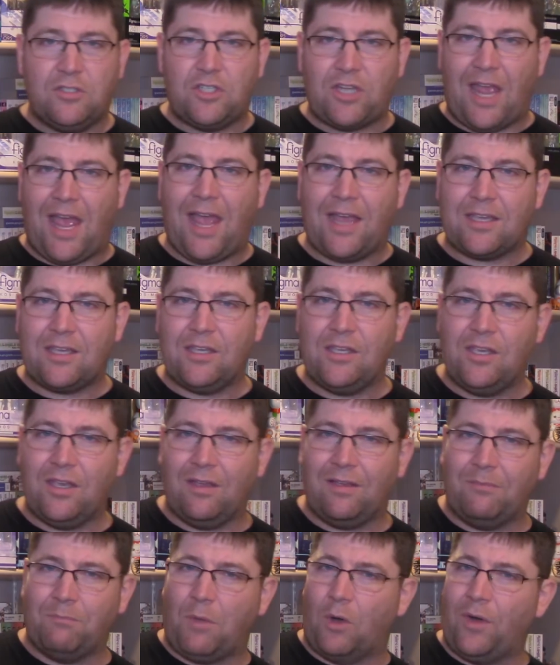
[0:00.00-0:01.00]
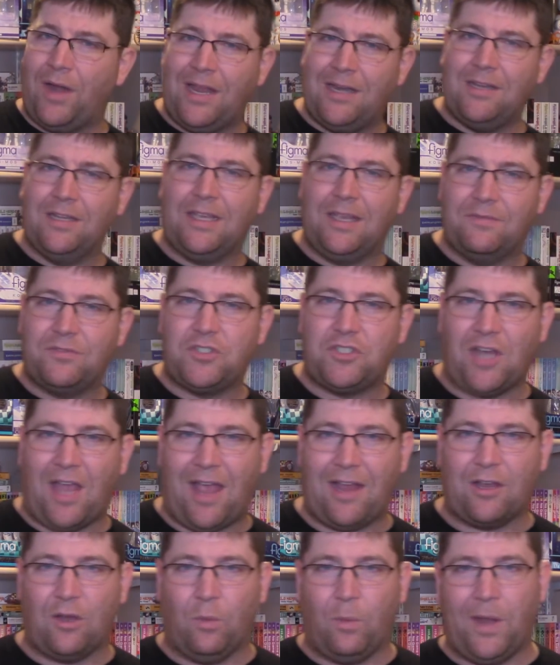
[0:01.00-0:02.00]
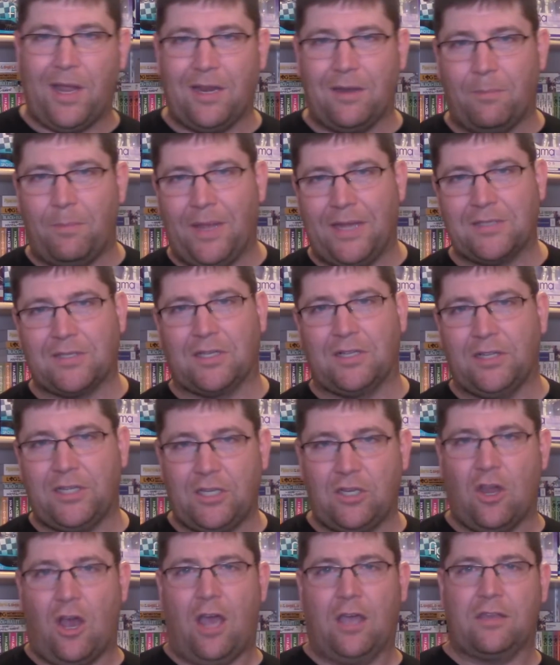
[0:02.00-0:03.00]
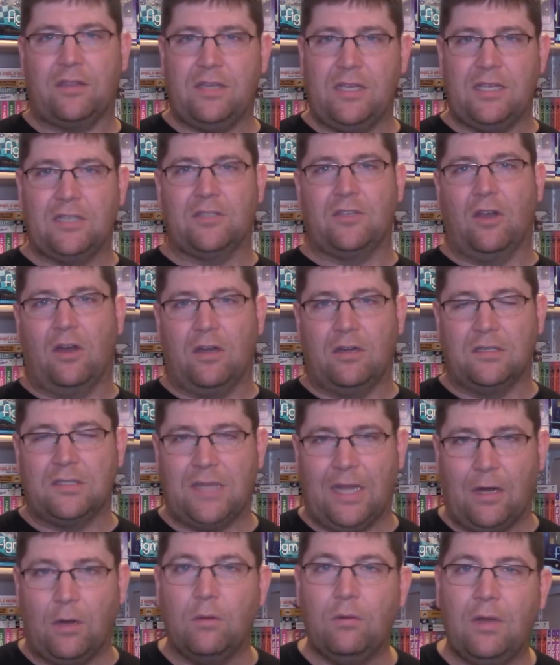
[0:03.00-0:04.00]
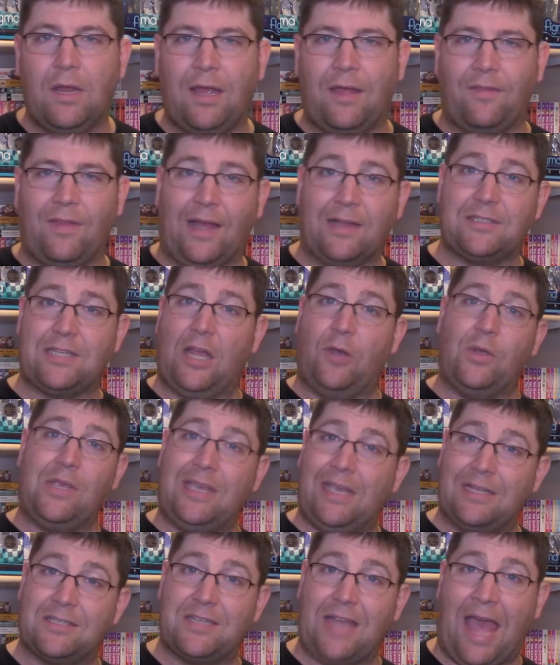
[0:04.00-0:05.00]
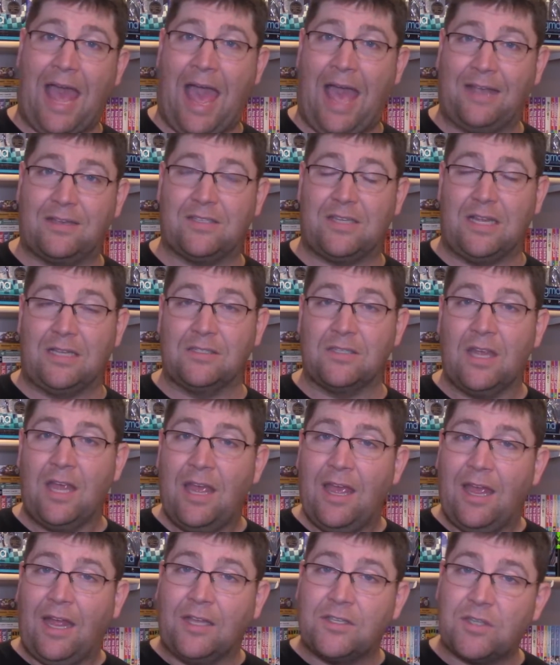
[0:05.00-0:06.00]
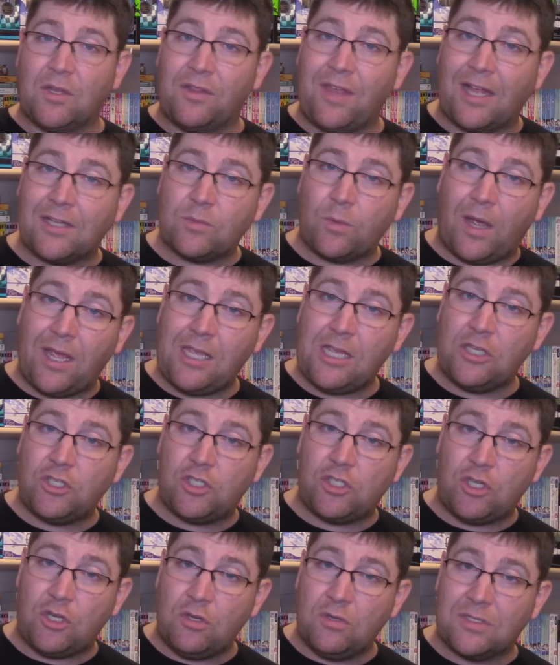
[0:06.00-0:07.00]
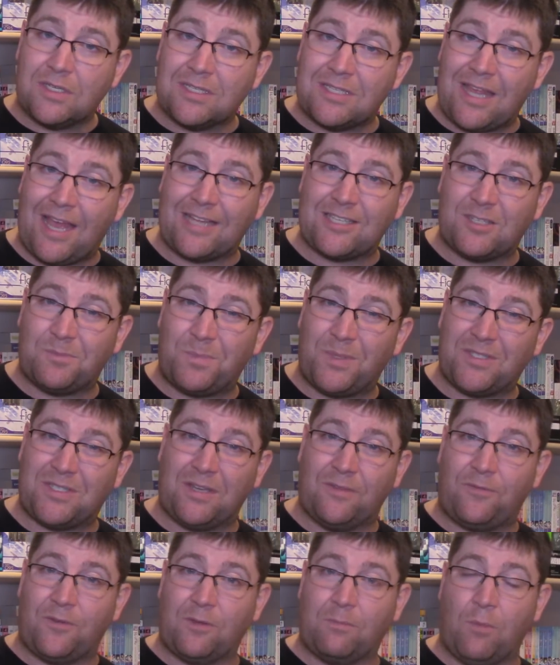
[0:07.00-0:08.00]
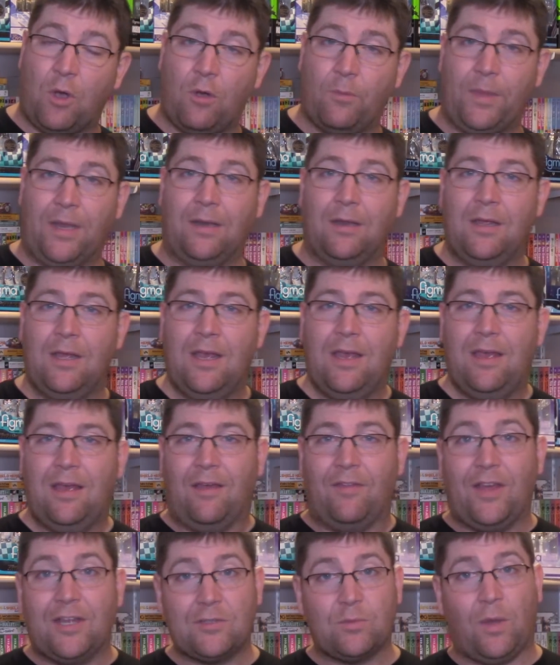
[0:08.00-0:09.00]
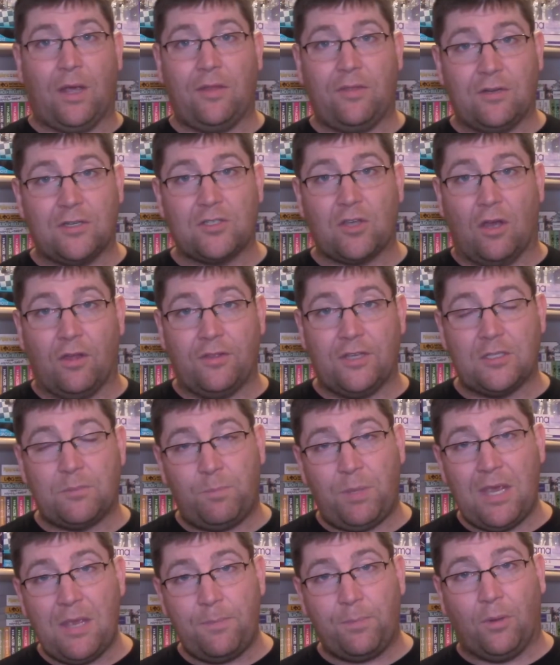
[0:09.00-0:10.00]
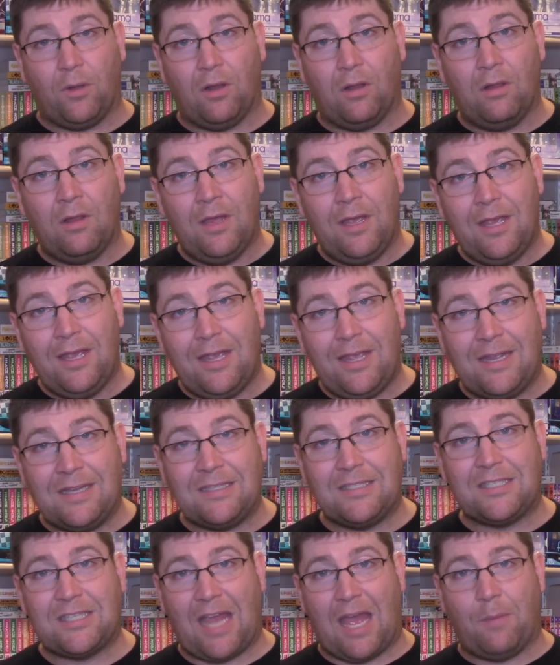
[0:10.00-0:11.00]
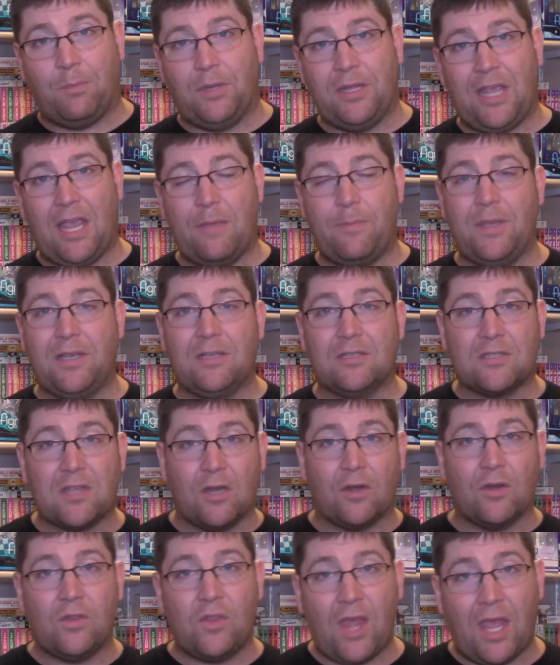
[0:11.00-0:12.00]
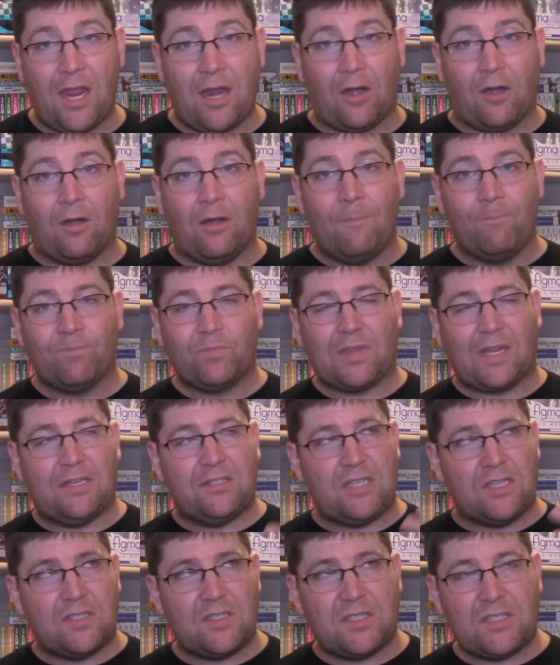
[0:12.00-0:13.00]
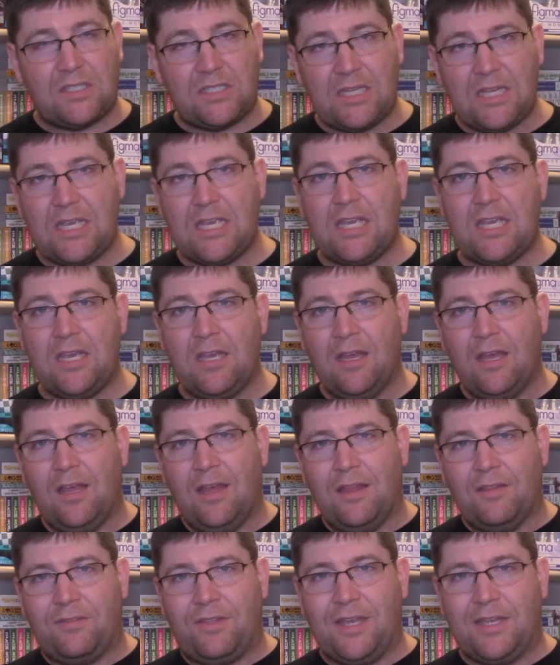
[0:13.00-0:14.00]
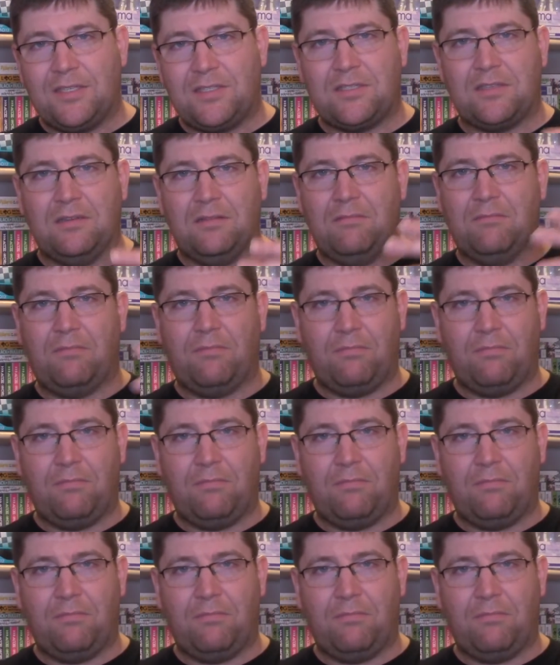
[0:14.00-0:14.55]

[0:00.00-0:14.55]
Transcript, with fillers: Jack Miranda gives Jack a way to basically knock these guards out, and that's how he gets access. And so that's why he chooses that specific moment. And that's why there's all these people in Sablier because they're there to see this